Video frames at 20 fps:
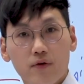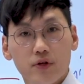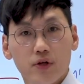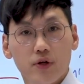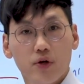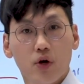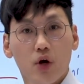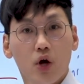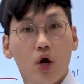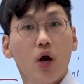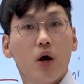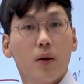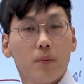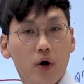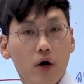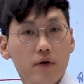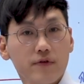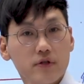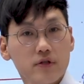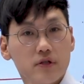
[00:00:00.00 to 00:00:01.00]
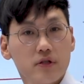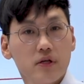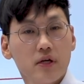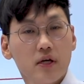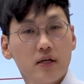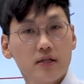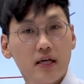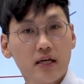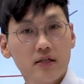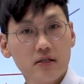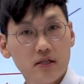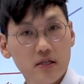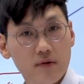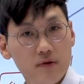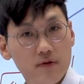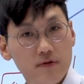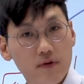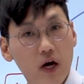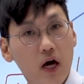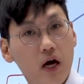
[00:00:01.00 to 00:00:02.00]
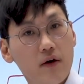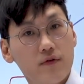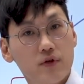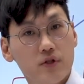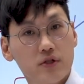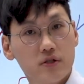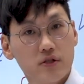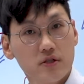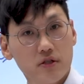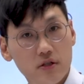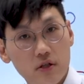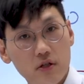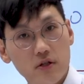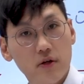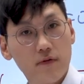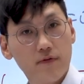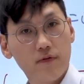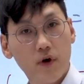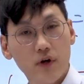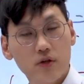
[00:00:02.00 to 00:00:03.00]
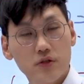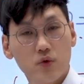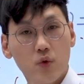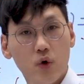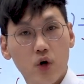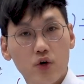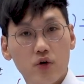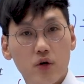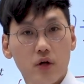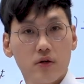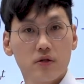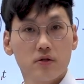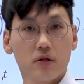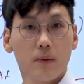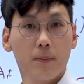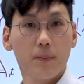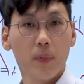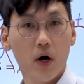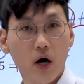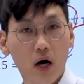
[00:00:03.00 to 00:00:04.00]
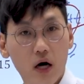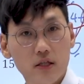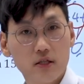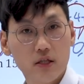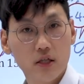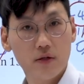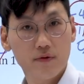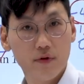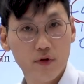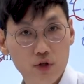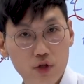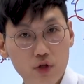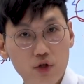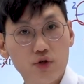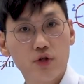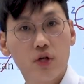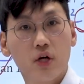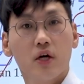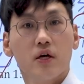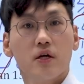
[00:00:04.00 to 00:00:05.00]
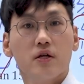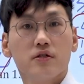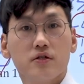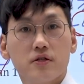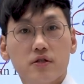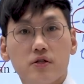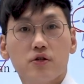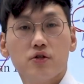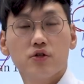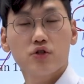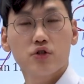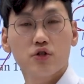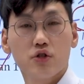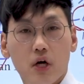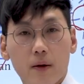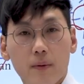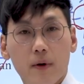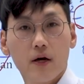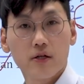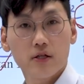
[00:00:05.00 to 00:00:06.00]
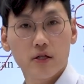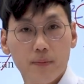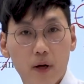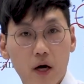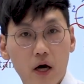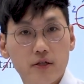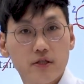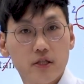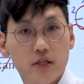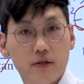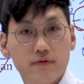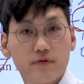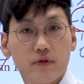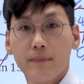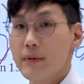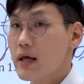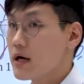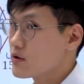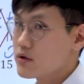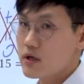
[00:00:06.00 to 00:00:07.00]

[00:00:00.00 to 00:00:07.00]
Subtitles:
here. But obviously, tangent 75, it's still the first quadrant, so positive acute, still should come out as a positive. So I'm not going